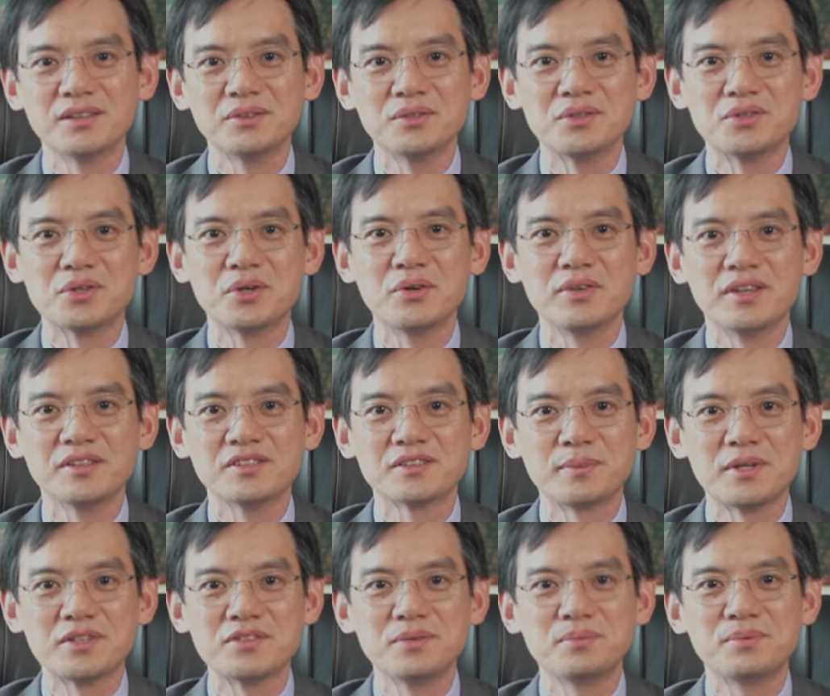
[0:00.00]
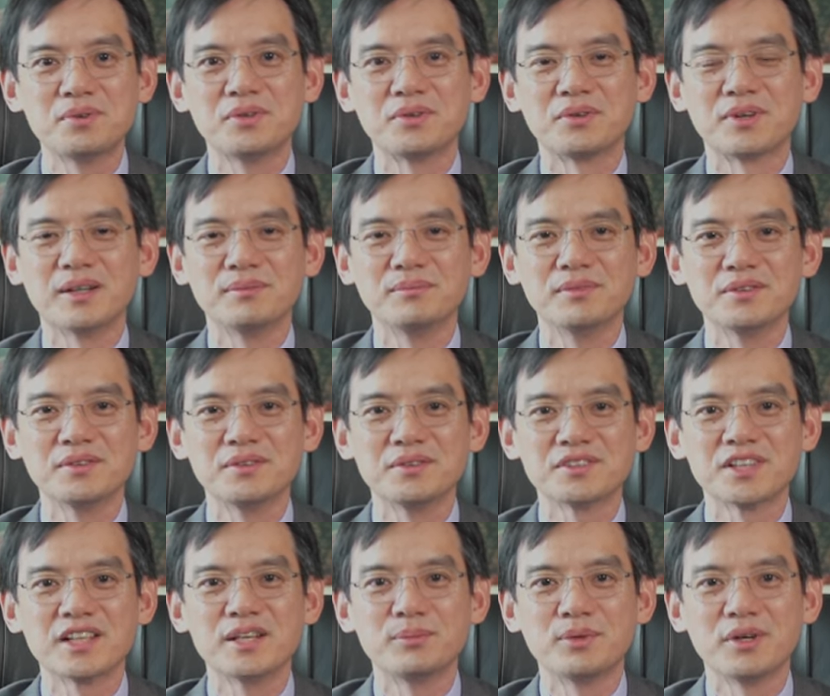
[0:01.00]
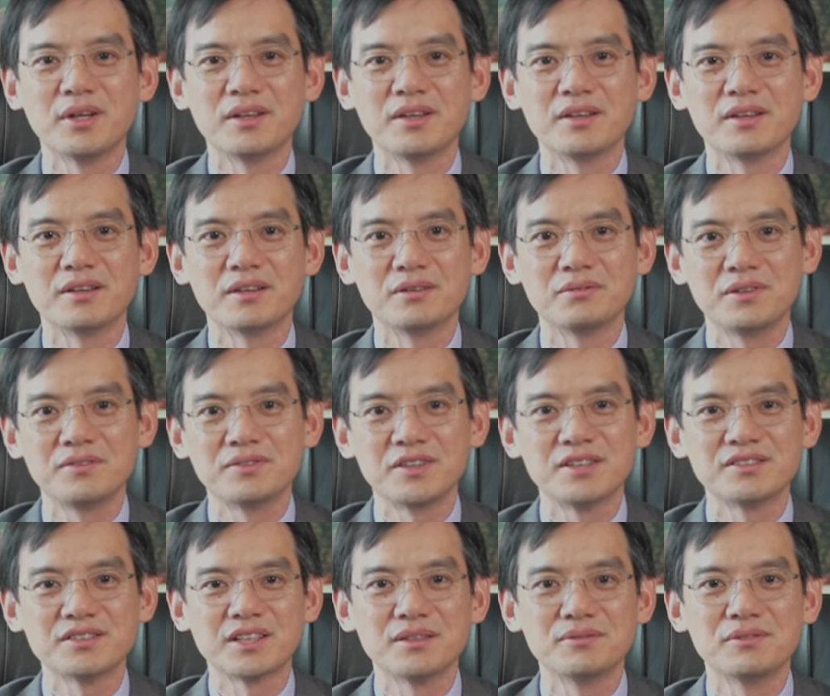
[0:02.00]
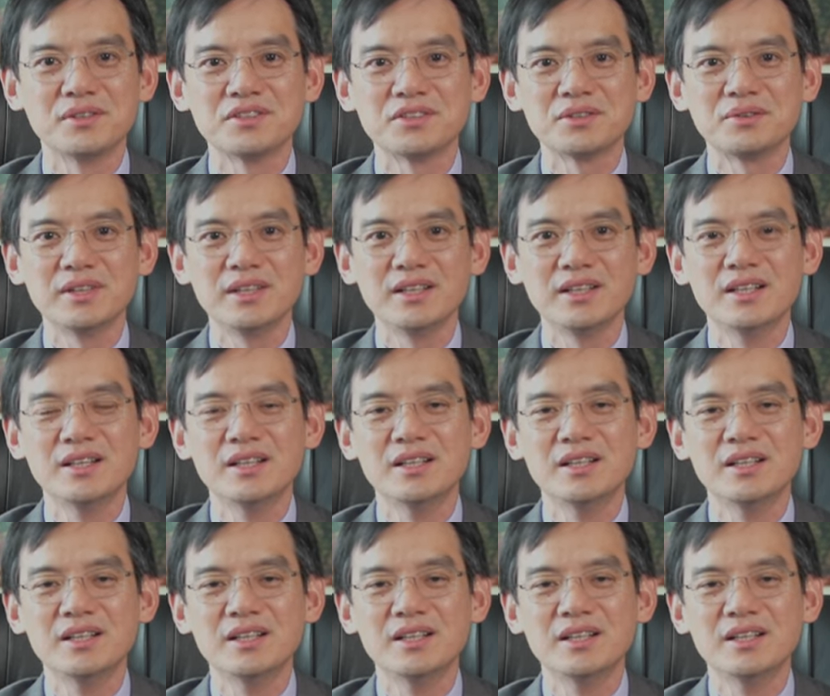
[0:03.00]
to join this special program to celebrate the 50th anniversary